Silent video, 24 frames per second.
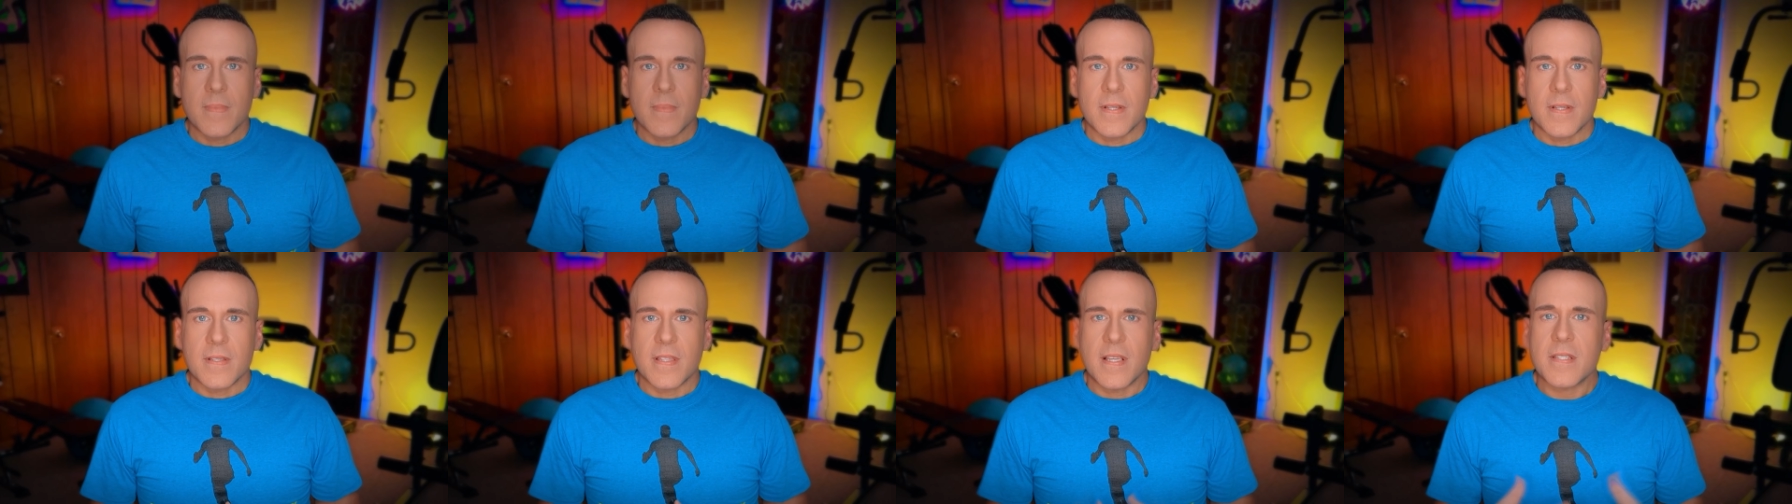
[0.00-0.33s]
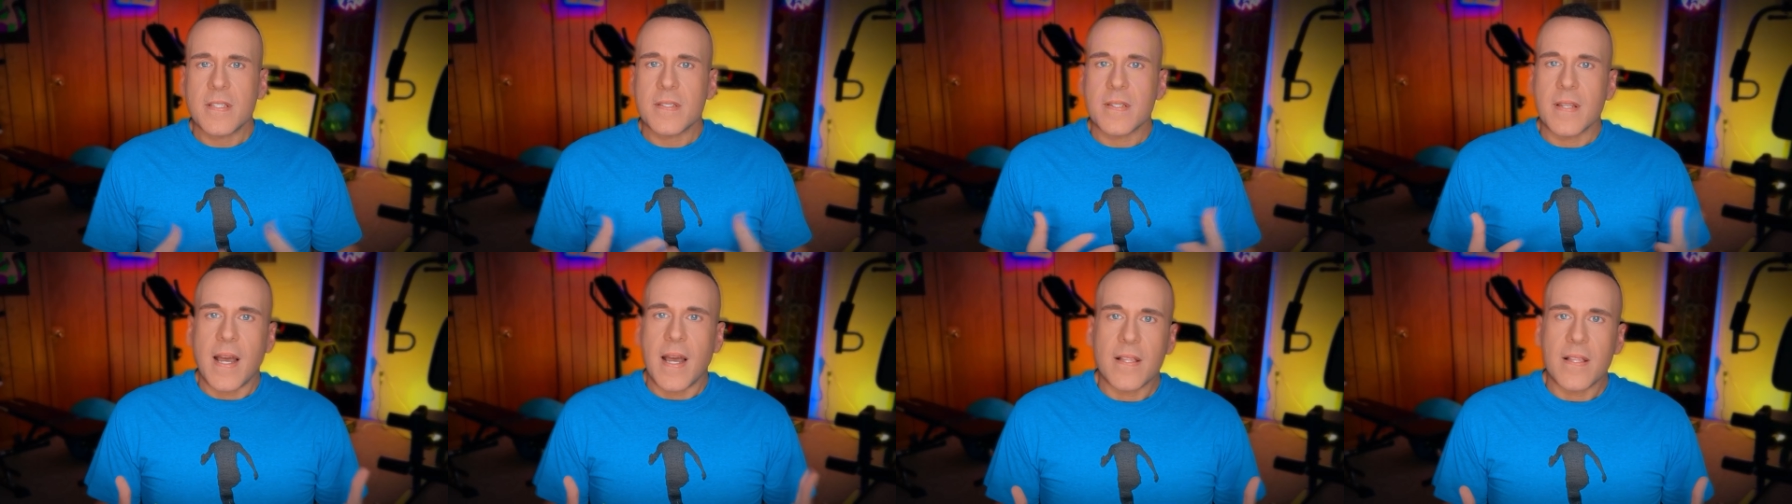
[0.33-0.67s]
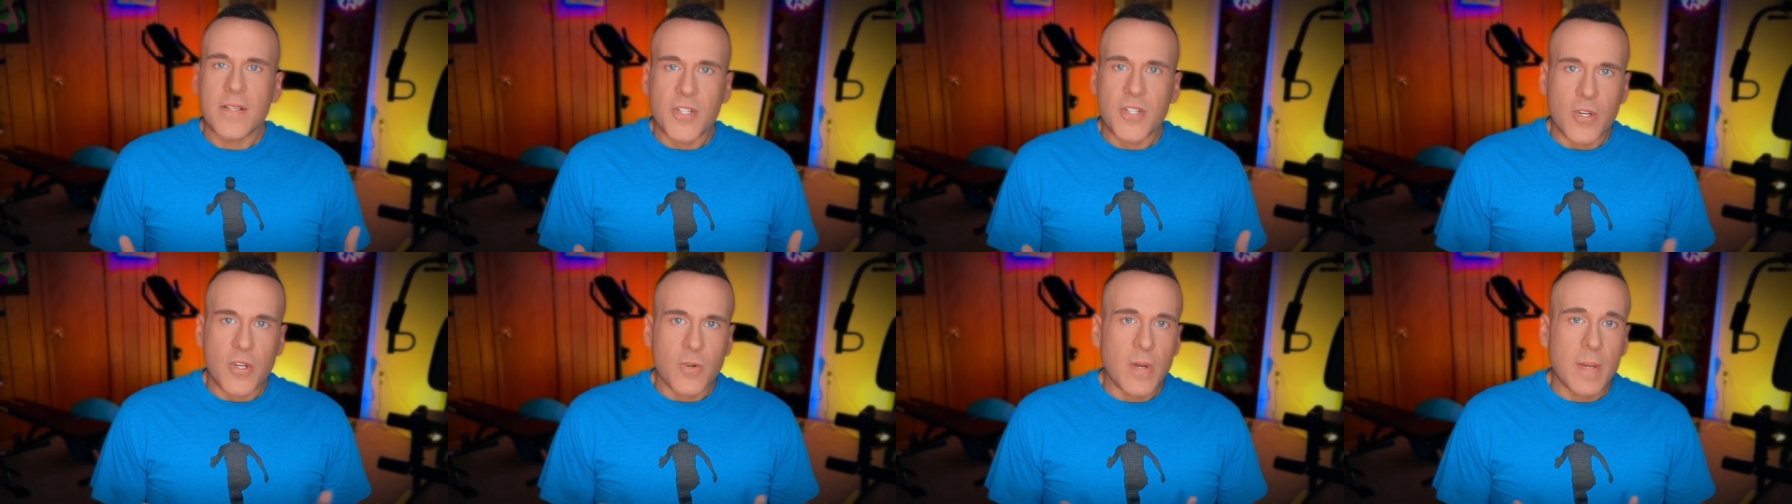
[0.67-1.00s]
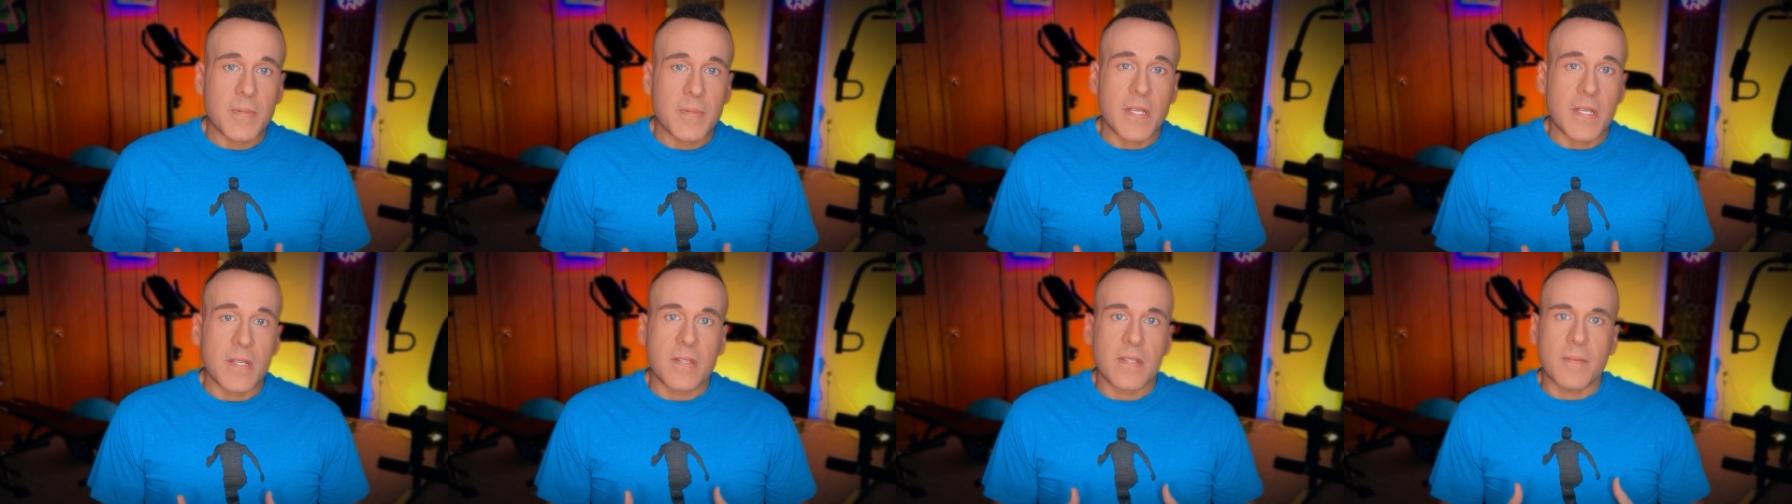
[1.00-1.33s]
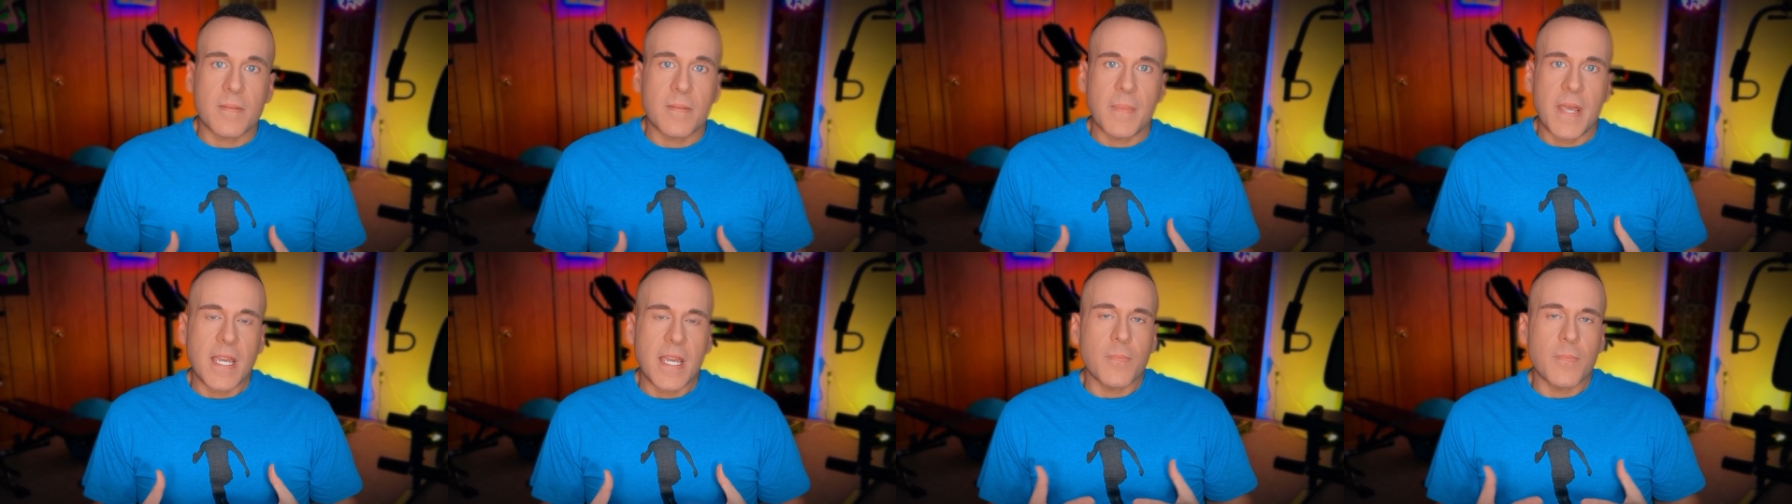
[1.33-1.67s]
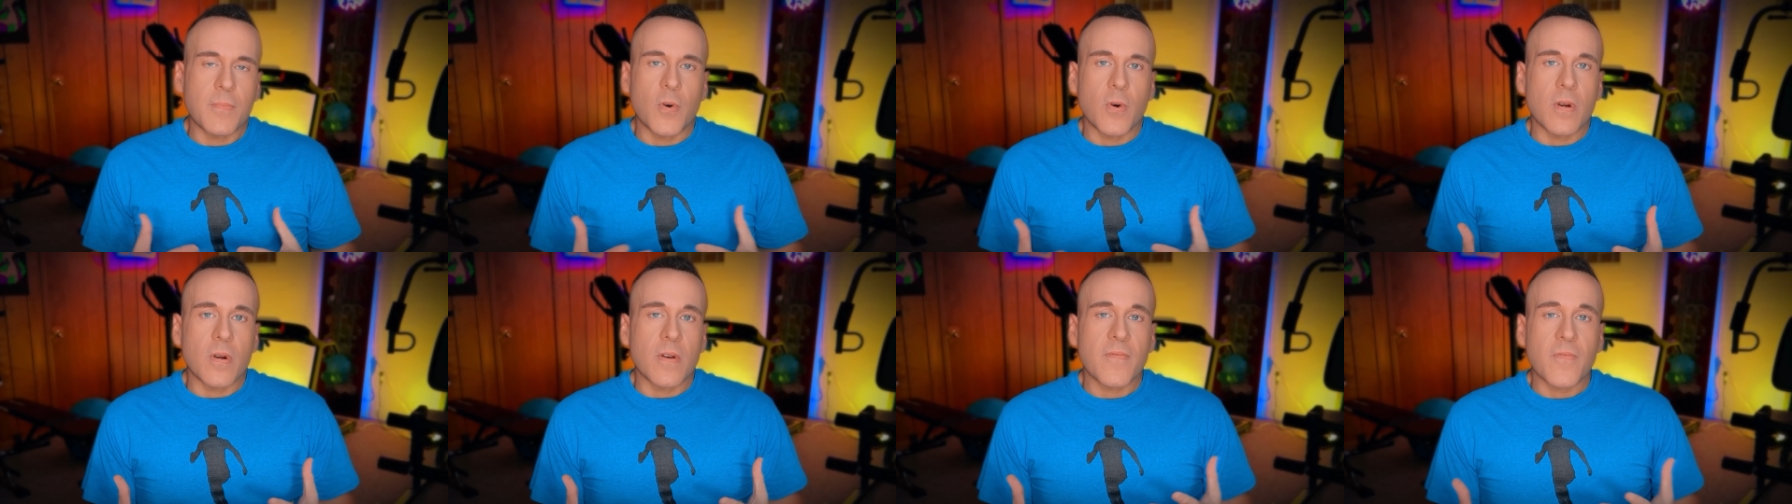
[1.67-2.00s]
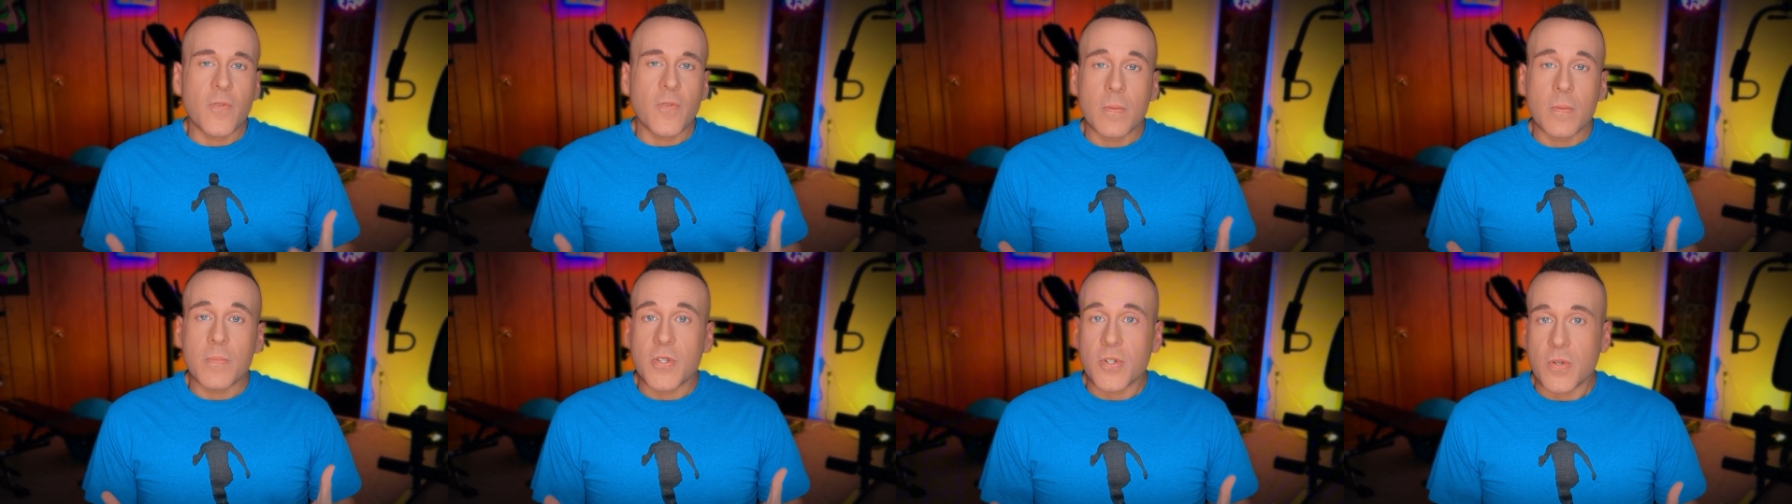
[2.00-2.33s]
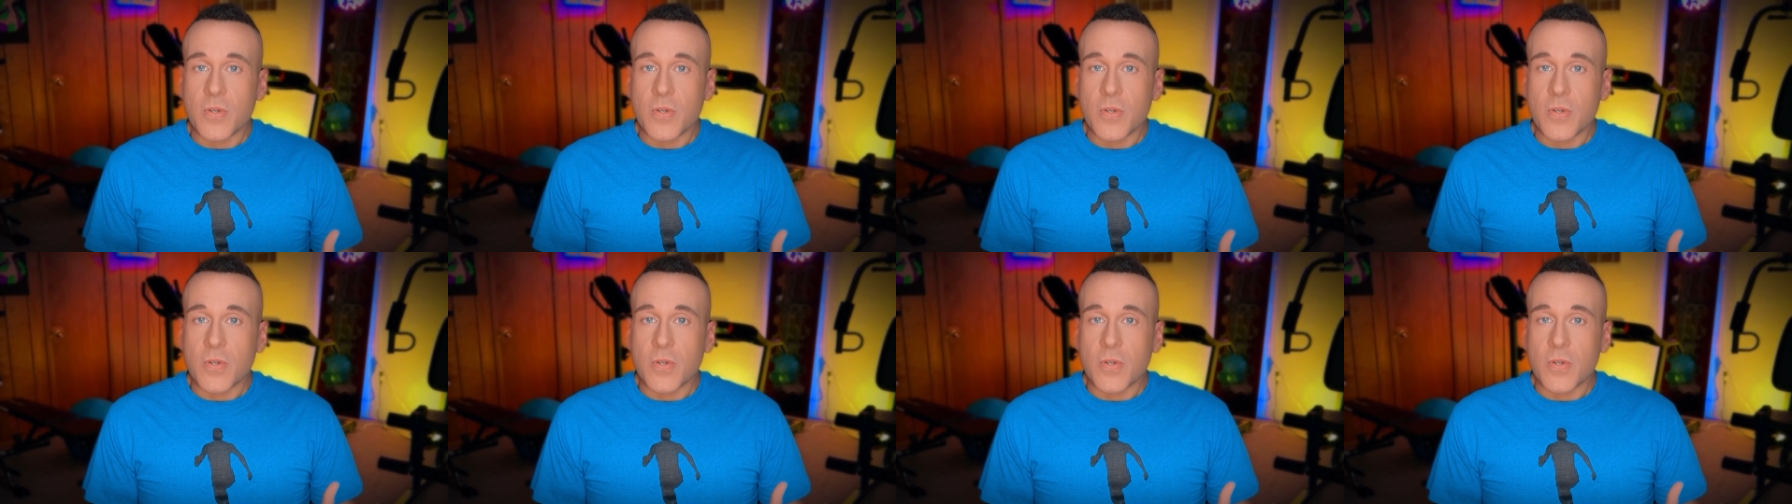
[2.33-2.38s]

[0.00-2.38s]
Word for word: This knowledge equips us to make more informed